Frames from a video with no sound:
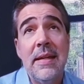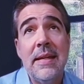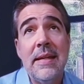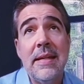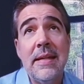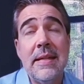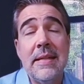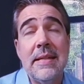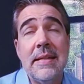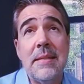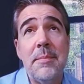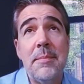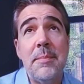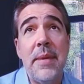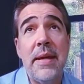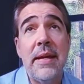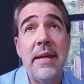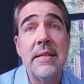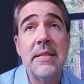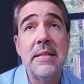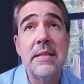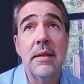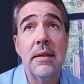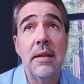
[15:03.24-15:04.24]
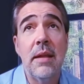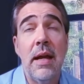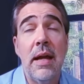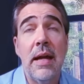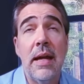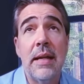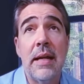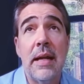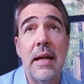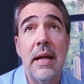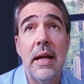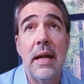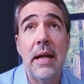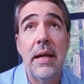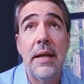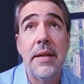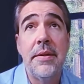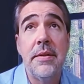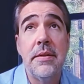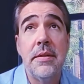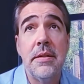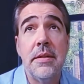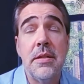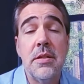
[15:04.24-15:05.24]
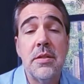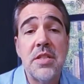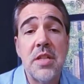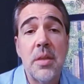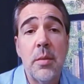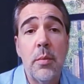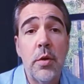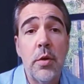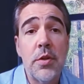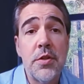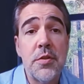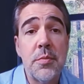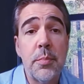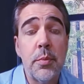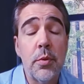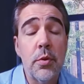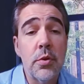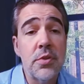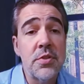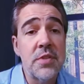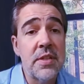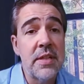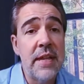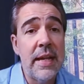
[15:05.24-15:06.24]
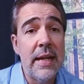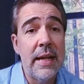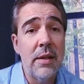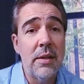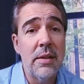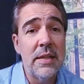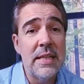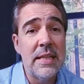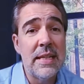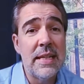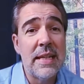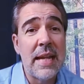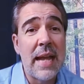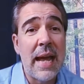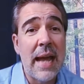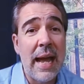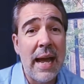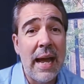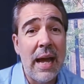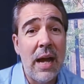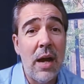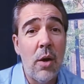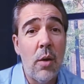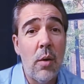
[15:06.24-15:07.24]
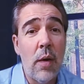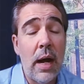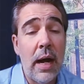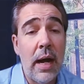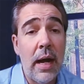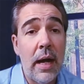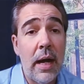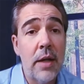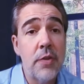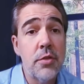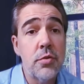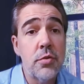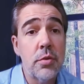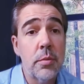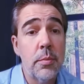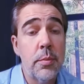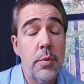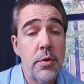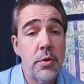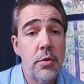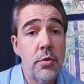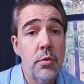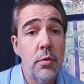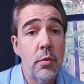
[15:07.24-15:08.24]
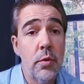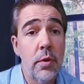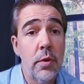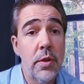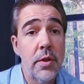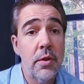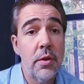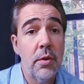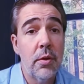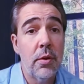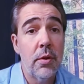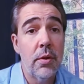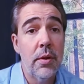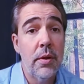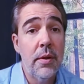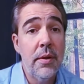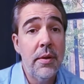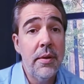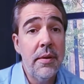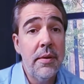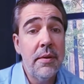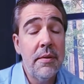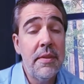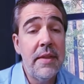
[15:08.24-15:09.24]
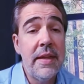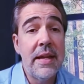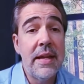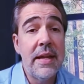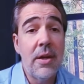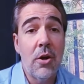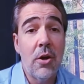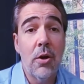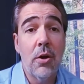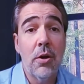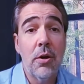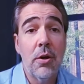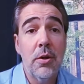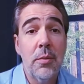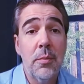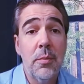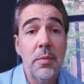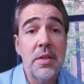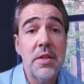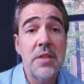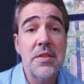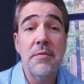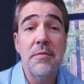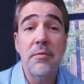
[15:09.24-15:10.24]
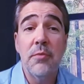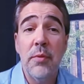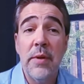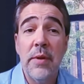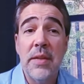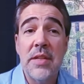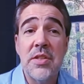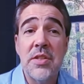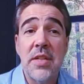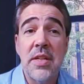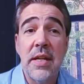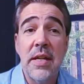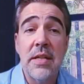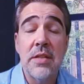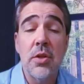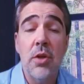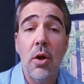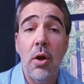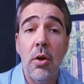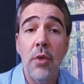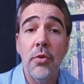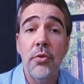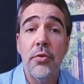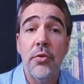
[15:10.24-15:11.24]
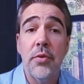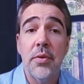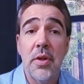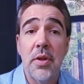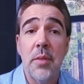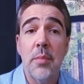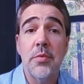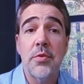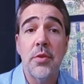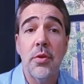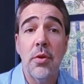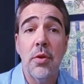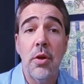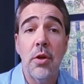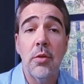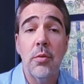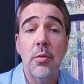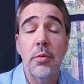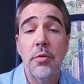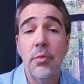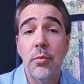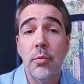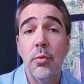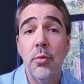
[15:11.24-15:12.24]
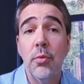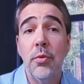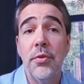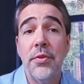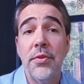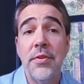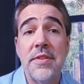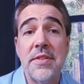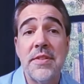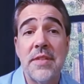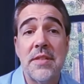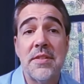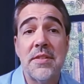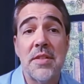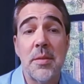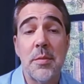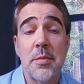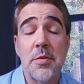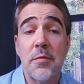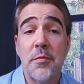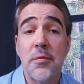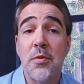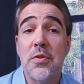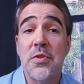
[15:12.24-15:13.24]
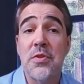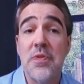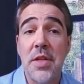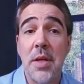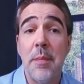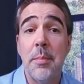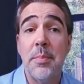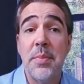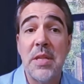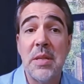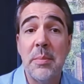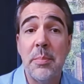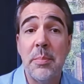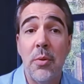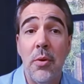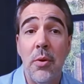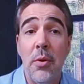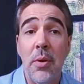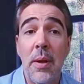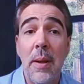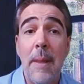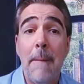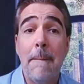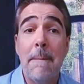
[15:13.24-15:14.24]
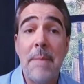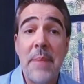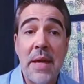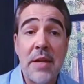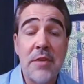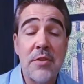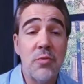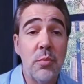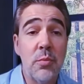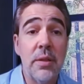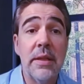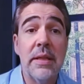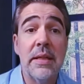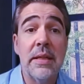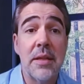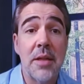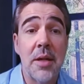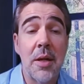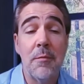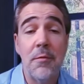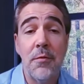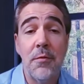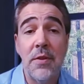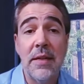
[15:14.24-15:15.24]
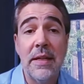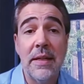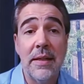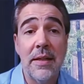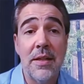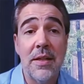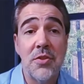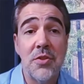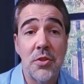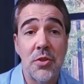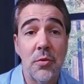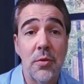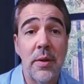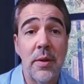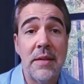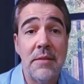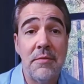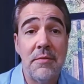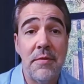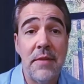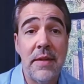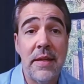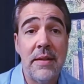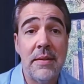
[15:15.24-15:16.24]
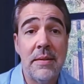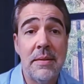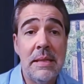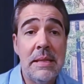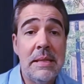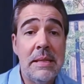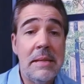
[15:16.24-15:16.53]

it depends a lot on you, someone's personality and how entrepreneurial mm. they are because a hmm. franchise also comes along with rules and systems for some people that's really comforting and it's a great fit